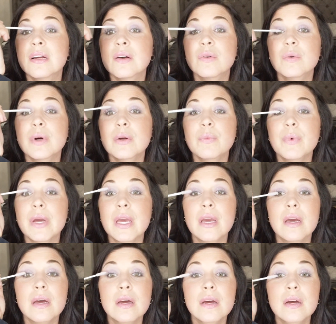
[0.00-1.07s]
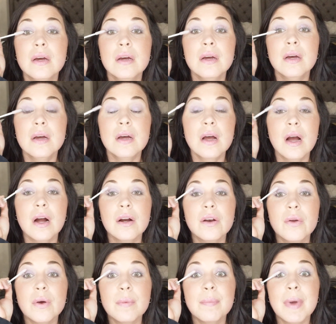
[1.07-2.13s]
when we are
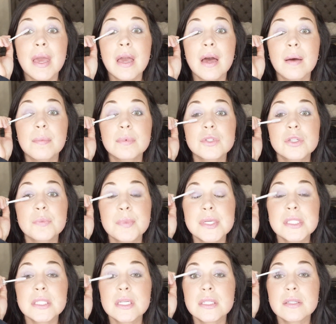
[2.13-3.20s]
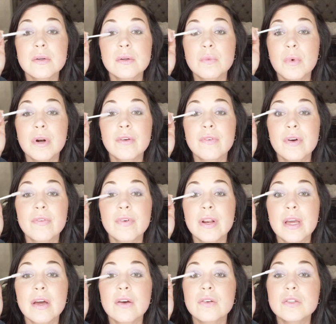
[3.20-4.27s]
doing makeup. She missed us on one of our
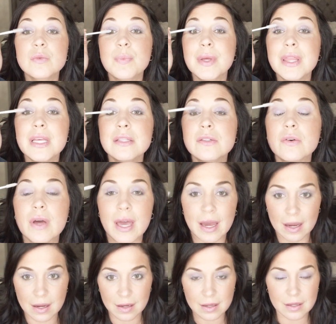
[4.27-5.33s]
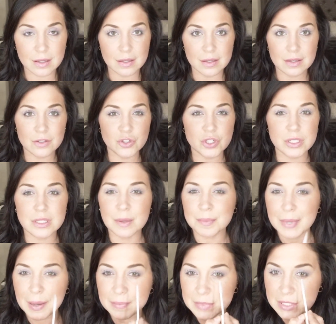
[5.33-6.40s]
videos, but that's okay. She
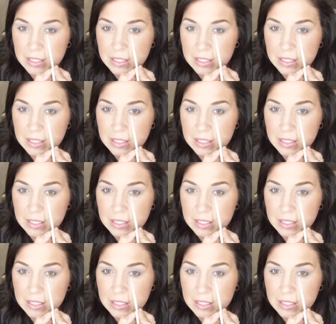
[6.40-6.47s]
sometimes